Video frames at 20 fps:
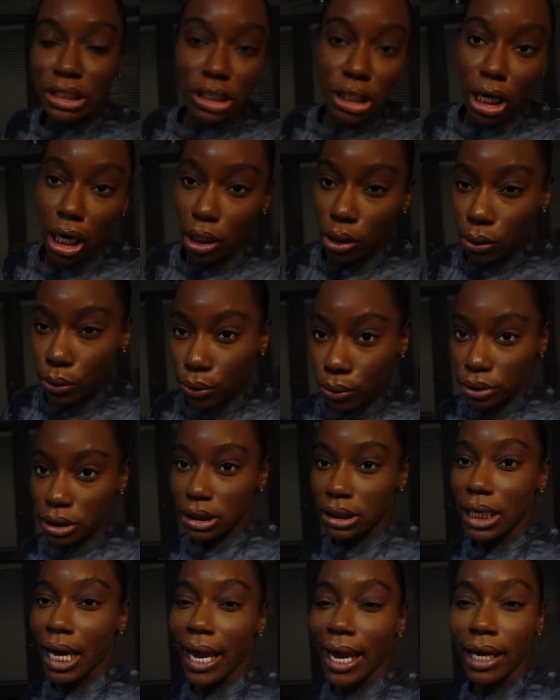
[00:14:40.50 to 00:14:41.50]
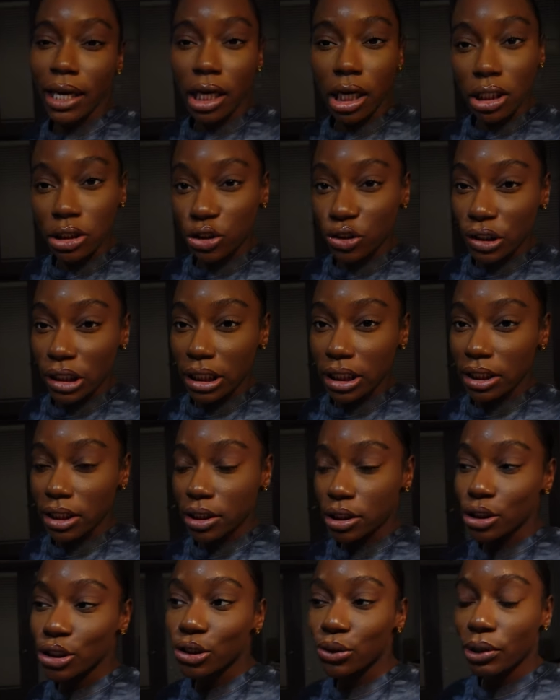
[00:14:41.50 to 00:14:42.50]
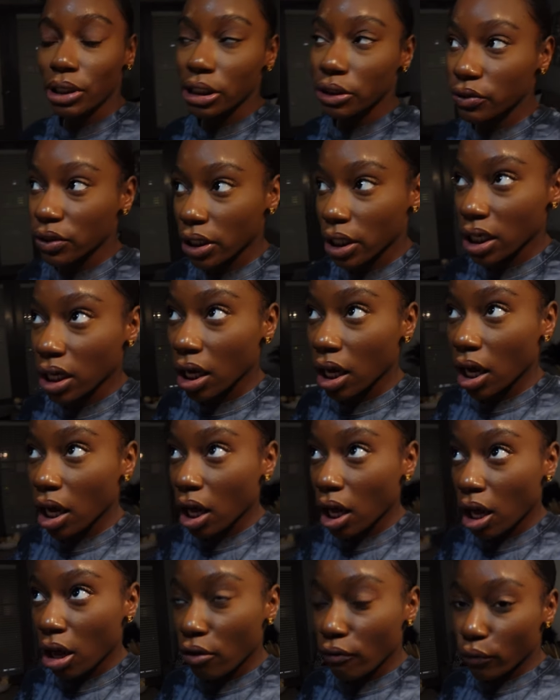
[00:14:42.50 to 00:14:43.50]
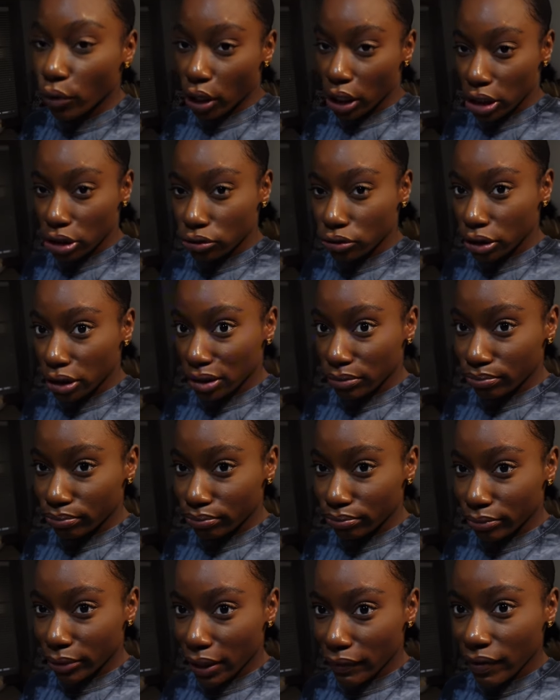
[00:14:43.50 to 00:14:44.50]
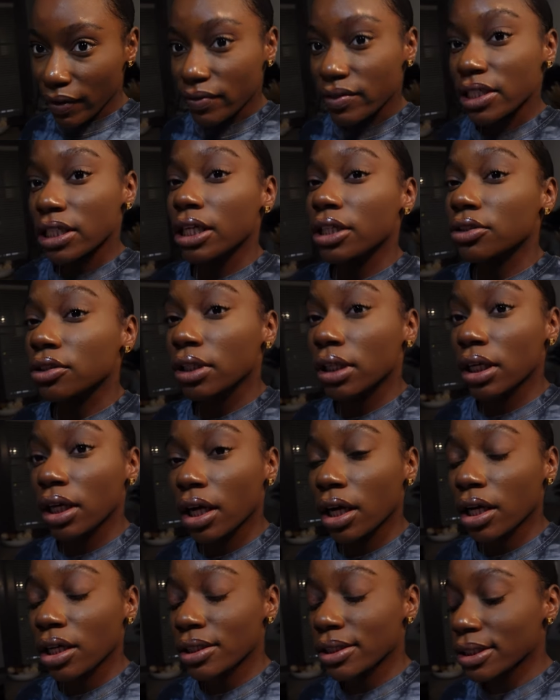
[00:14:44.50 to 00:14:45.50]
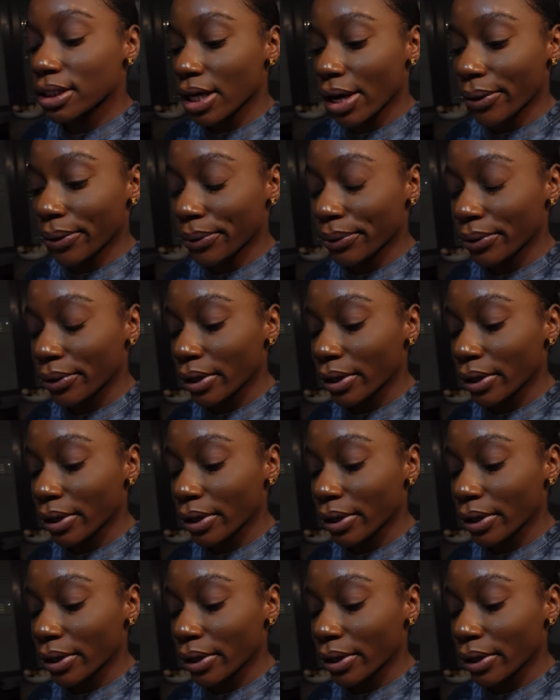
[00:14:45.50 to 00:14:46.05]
hundred hurdles, eight hundred, two hundred, four hundred, fifteen hundred. So